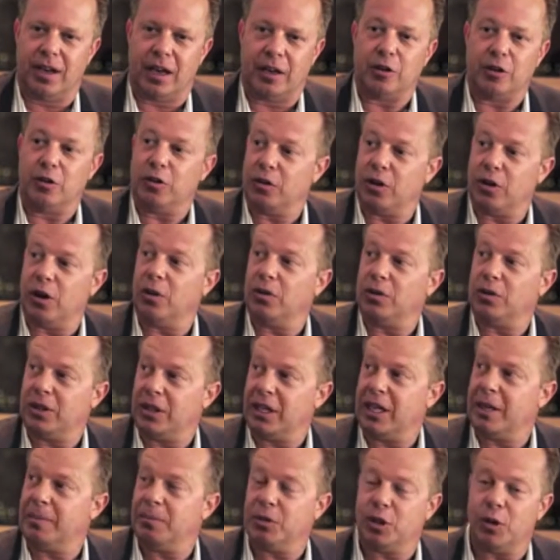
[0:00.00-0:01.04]
And you'll go
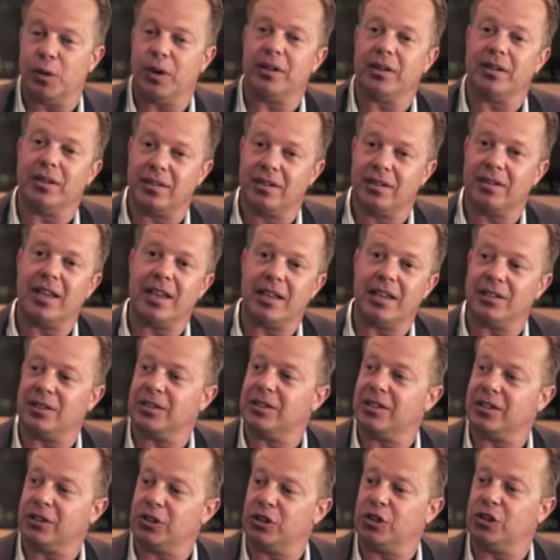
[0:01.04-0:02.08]
keep doing the
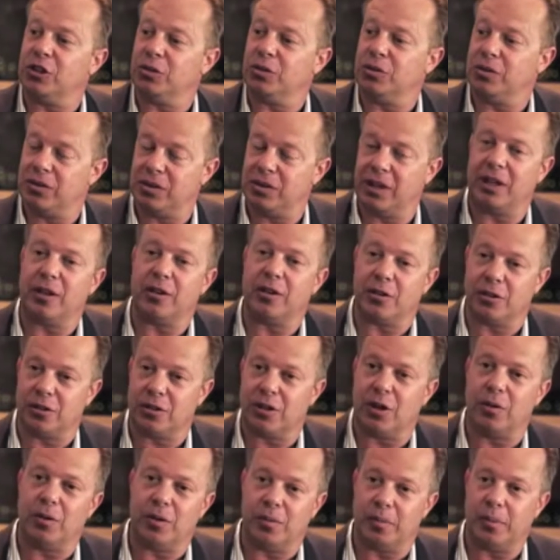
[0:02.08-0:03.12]
things that you think are
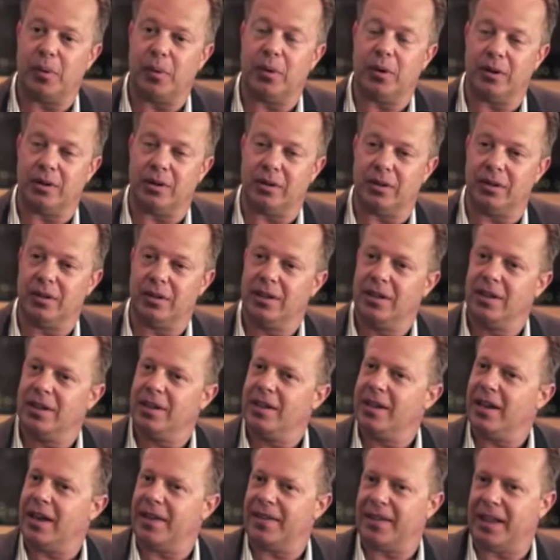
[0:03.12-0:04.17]
so important.
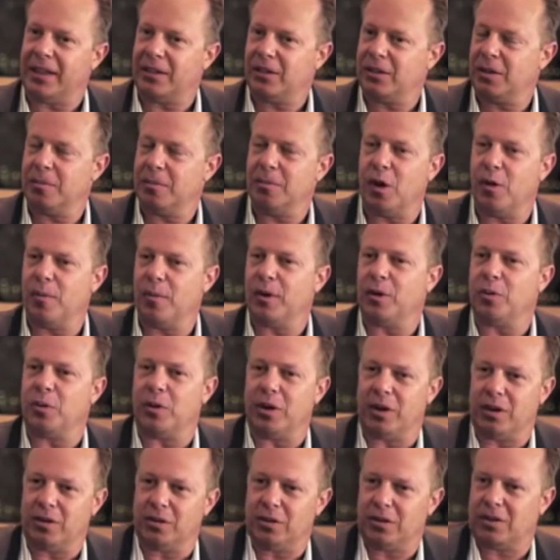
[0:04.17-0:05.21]
And that's the moment where
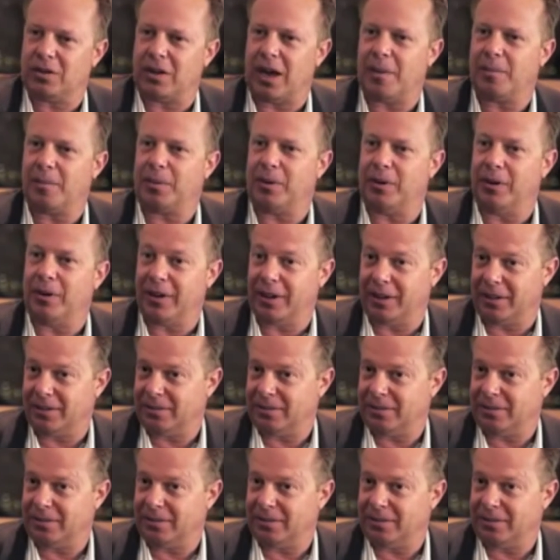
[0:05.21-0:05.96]
you stop learning